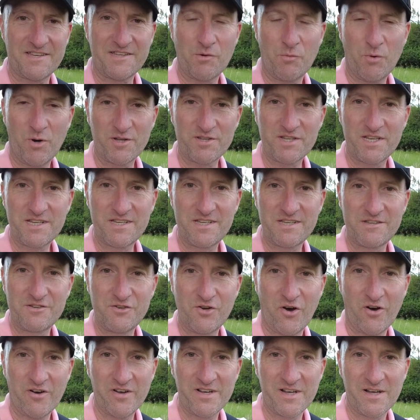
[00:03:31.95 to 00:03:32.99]
So whilst this is
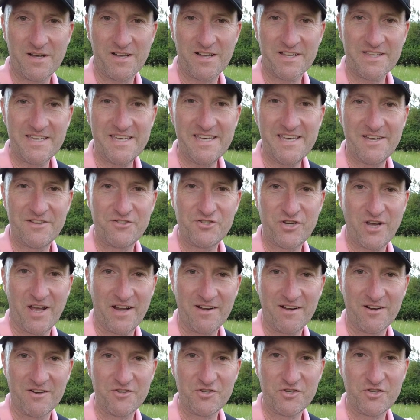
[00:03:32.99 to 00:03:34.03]
not a gear
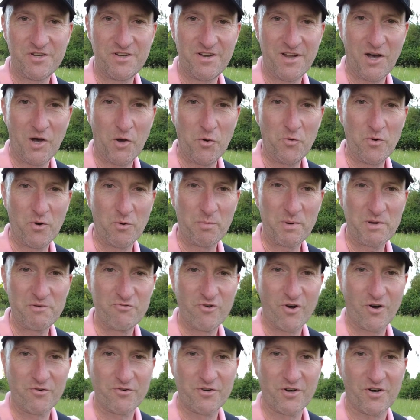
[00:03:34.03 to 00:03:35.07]
channel, as you know, it'll
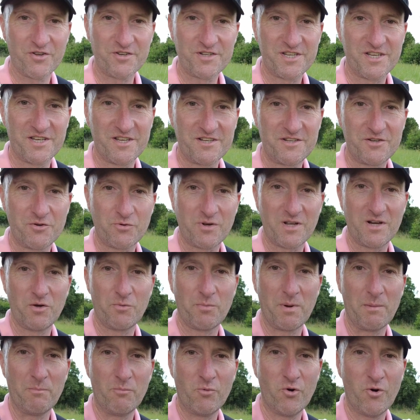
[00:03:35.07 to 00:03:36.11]
be wrong not to talk a
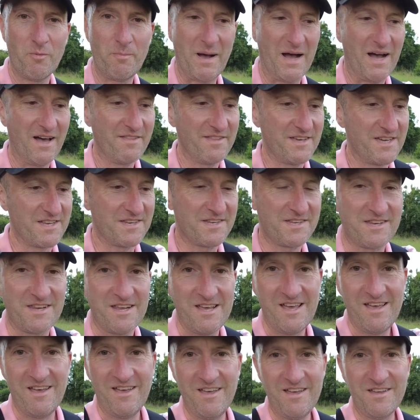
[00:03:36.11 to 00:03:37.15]
little bit more about this.
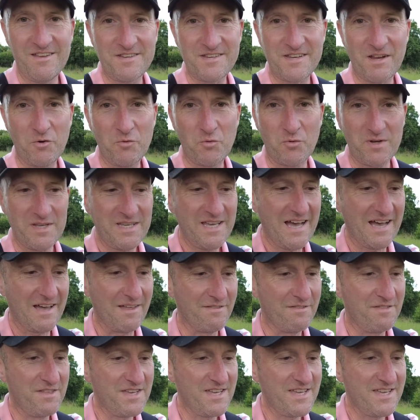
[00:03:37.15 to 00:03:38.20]
So
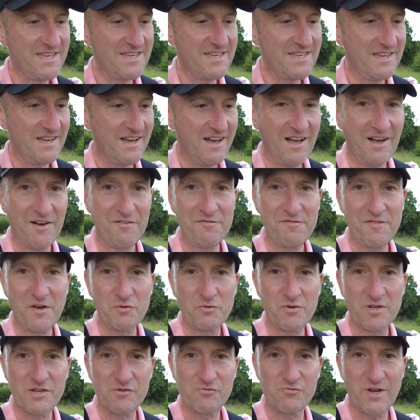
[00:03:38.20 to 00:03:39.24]
yeah, the
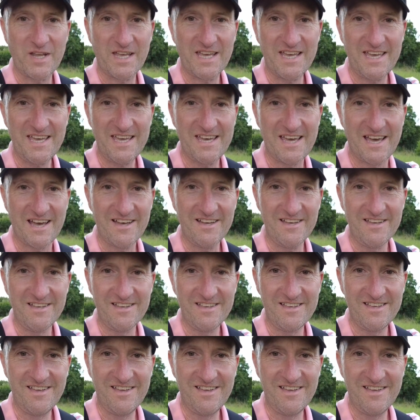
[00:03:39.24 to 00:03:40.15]
focus ring here